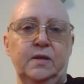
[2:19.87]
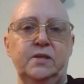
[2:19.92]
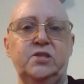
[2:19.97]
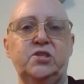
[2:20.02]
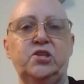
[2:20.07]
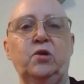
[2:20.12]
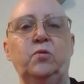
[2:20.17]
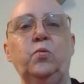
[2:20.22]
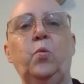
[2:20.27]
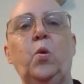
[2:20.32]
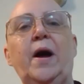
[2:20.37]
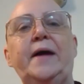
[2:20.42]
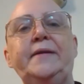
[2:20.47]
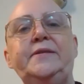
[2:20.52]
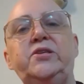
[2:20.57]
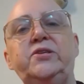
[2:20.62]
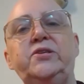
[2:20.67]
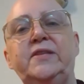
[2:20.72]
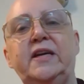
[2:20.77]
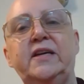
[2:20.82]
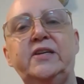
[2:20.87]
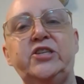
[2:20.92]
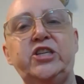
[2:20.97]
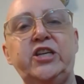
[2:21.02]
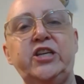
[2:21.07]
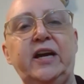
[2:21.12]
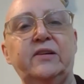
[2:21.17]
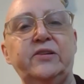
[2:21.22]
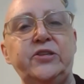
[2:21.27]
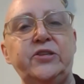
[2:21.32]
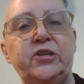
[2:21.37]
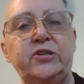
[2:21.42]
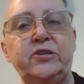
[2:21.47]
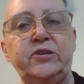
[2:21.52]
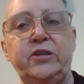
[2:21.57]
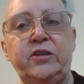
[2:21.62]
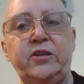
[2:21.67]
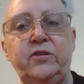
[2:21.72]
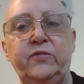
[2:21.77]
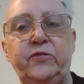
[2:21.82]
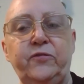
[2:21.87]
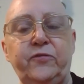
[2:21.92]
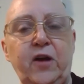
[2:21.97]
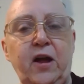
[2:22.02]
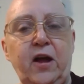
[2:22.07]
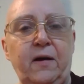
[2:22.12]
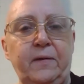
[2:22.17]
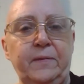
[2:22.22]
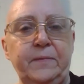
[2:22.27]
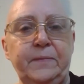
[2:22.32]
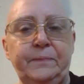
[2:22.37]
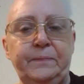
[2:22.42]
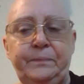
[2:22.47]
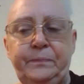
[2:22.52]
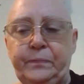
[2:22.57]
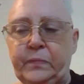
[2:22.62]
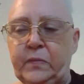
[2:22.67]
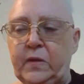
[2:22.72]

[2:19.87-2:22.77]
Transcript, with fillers: So what do they shelter you from?